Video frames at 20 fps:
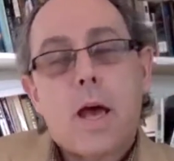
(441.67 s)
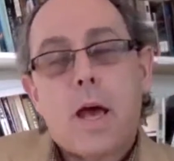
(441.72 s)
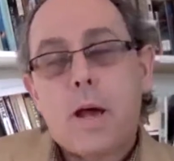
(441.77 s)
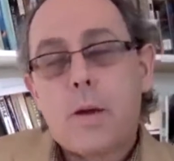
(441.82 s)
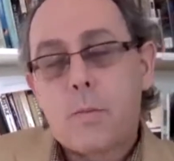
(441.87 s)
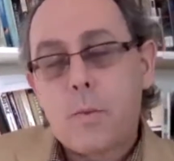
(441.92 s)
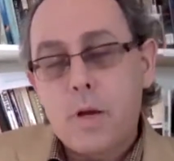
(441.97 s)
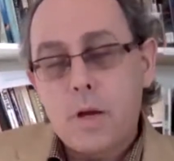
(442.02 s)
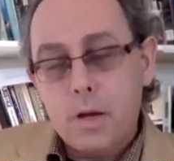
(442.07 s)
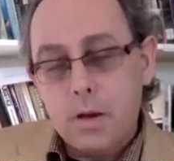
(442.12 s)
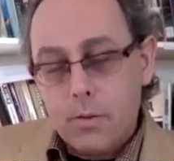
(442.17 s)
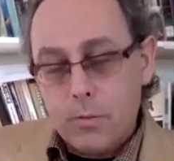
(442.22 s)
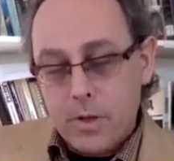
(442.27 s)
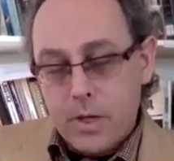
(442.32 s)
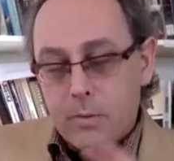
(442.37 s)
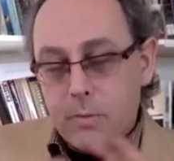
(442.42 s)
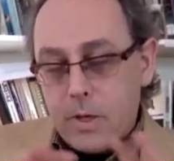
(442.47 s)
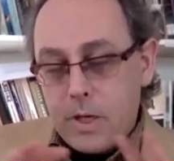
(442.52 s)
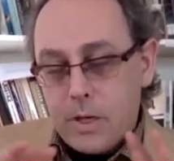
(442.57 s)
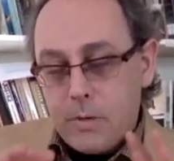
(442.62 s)
And we
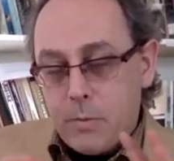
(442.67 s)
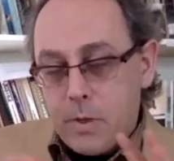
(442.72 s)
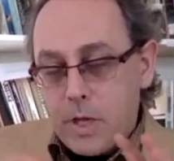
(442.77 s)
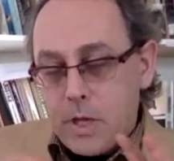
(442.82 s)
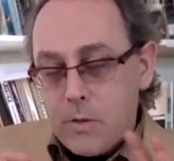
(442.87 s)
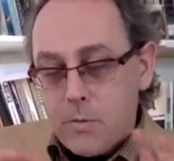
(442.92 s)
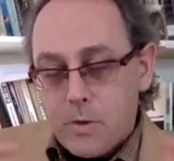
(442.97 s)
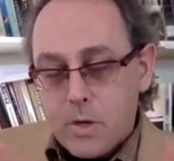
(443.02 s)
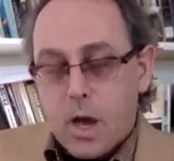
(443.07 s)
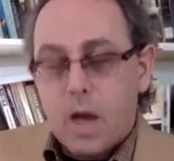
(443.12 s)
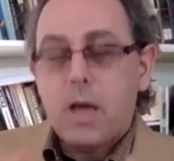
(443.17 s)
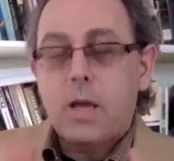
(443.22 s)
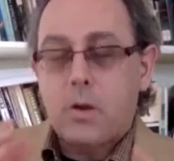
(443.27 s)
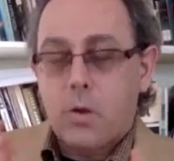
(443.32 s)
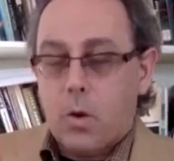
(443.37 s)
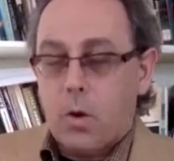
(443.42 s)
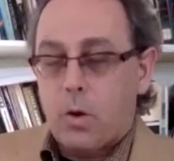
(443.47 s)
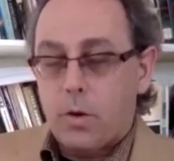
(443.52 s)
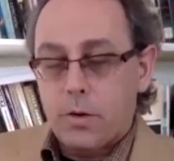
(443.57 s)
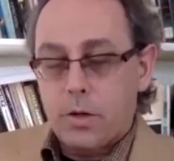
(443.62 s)
unite
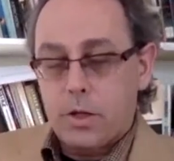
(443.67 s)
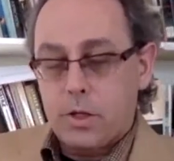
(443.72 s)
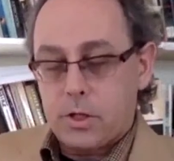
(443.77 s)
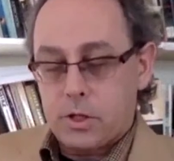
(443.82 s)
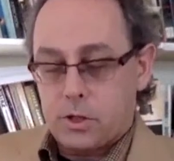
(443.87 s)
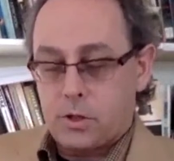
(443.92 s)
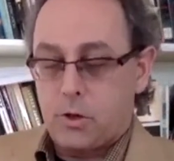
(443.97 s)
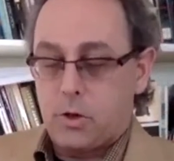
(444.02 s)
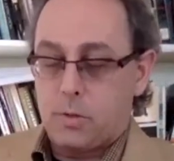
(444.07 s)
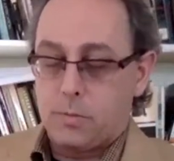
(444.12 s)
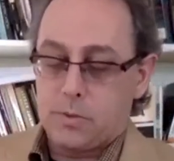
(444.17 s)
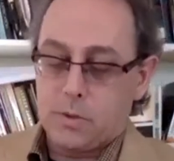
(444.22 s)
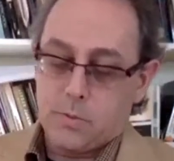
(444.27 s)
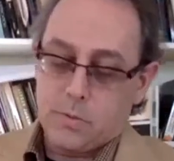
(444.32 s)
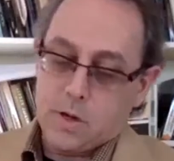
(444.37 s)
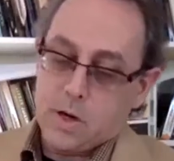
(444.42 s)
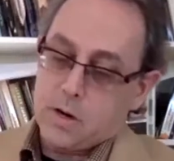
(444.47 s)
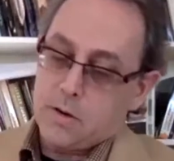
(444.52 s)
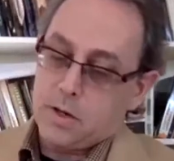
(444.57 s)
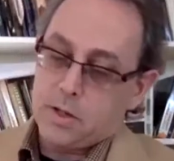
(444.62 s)
all these terms. And
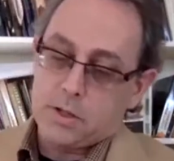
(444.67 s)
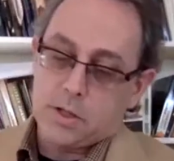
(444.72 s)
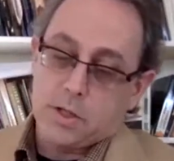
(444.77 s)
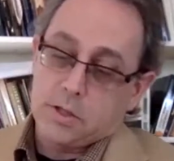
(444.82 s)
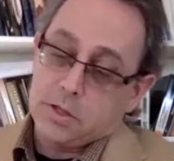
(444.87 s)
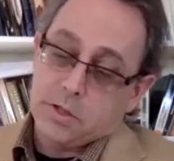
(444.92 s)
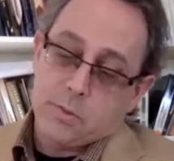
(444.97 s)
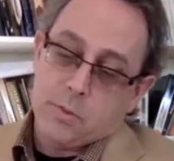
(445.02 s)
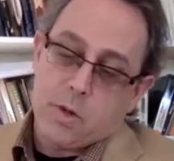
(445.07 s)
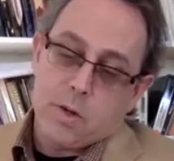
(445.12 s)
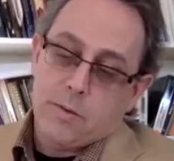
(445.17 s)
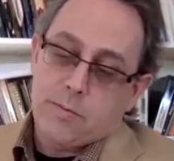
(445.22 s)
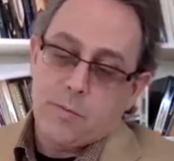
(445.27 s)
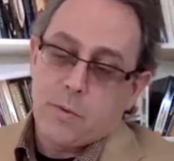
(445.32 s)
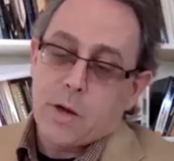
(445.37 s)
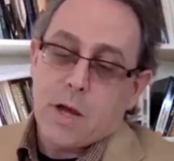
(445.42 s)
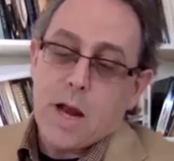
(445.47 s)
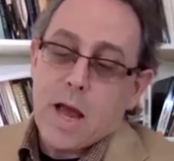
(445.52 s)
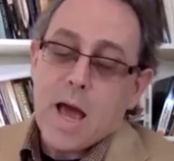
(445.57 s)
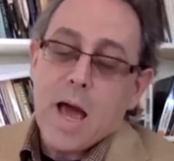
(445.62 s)
what Arendt says is, well, if
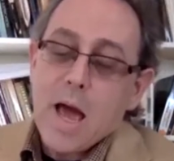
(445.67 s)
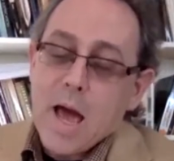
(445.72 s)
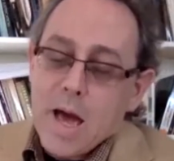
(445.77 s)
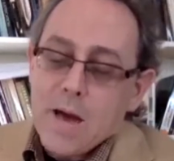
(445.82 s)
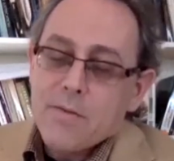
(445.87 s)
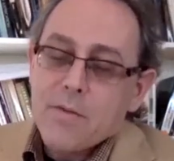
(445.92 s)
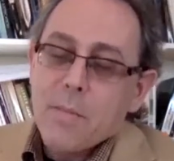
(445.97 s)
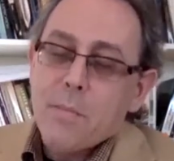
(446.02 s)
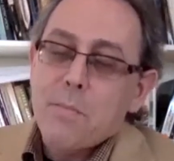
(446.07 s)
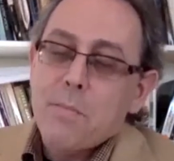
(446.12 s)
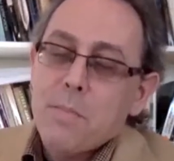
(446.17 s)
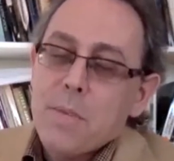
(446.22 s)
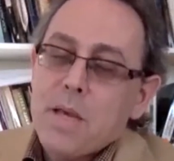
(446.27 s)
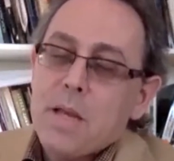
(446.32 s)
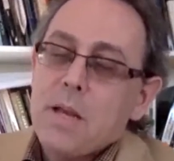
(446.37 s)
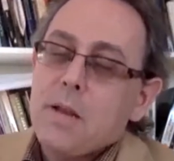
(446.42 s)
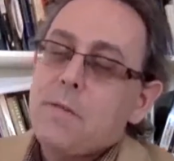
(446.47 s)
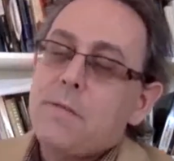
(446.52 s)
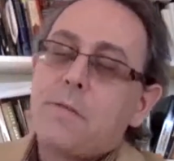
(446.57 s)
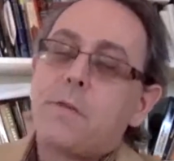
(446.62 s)
we're going to have a
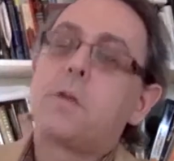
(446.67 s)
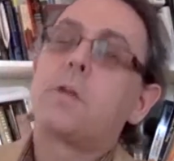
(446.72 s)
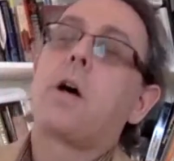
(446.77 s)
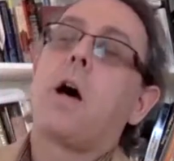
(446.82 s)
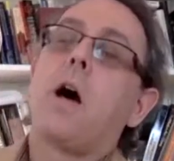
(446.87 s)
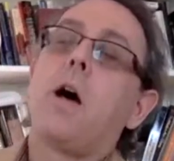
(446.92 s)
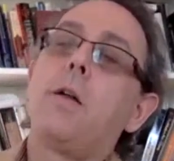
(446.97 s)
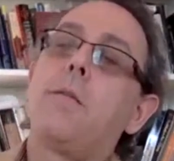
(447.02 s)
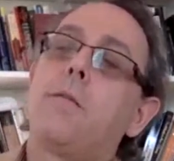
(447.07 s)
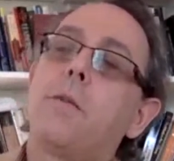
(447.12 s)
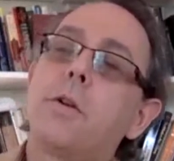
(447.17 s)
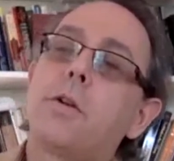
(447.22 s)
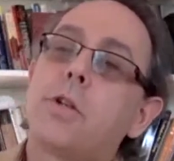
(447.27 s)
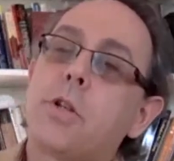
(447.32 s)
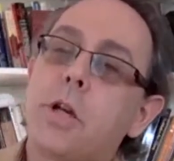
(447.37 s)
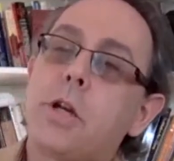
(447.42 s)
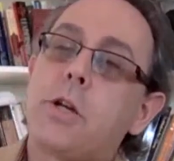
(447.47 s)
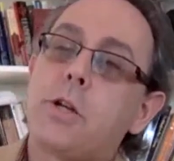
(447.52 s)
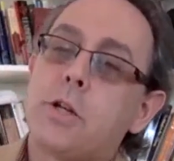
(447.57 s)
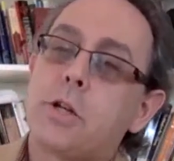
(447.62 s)
meaningful
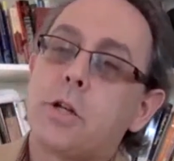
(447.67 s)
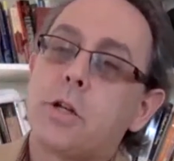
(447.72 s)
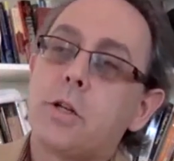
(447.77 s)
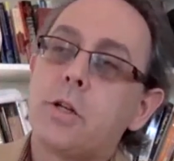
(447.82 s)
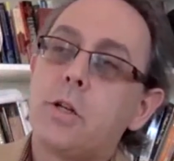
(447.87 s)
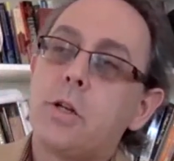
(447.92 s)
conversation,